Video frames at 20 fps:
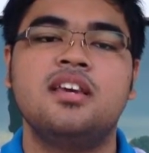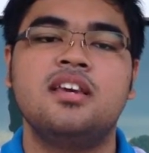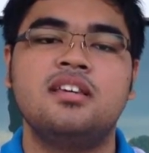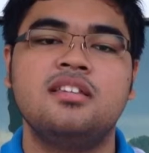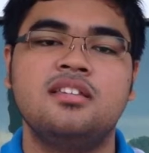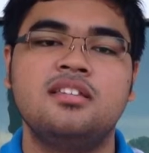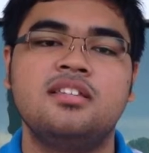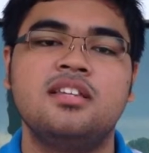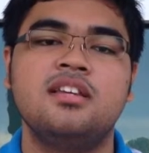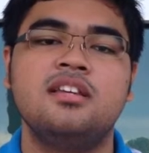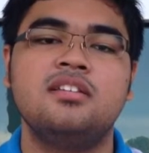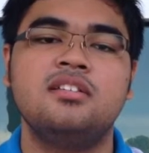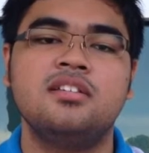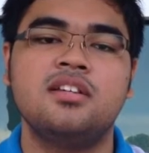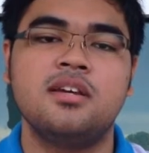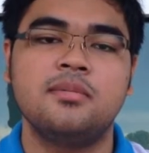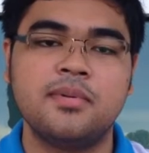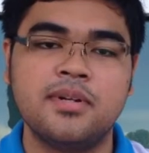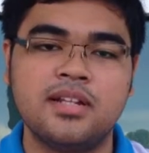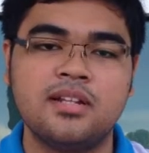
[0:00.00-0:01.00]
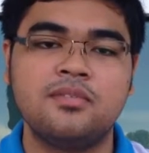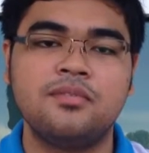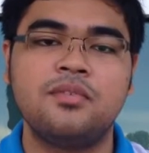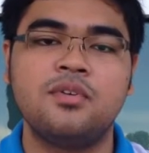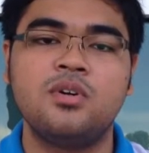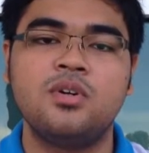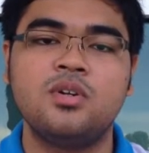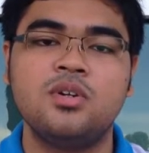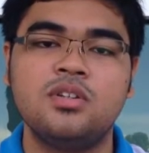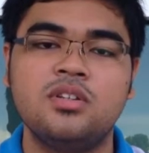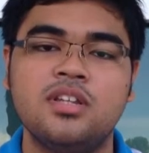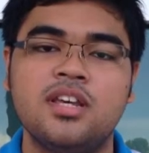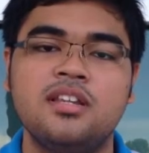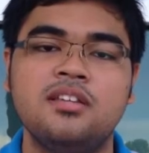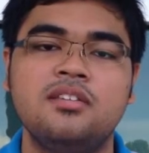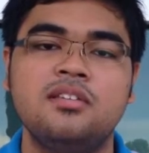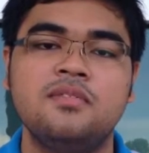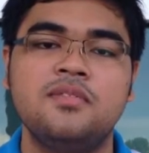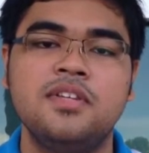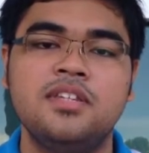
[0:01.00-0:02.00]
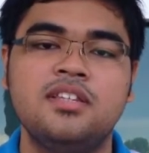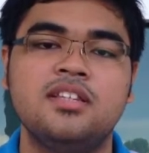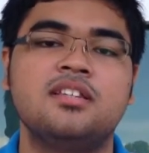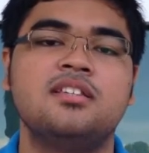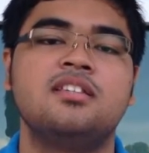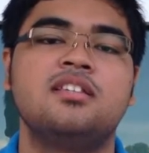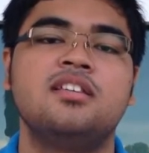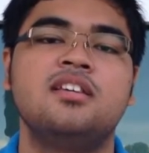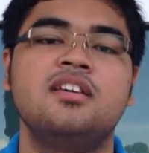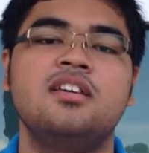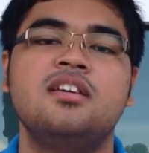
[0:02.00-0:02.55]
exchangeable for goods and services.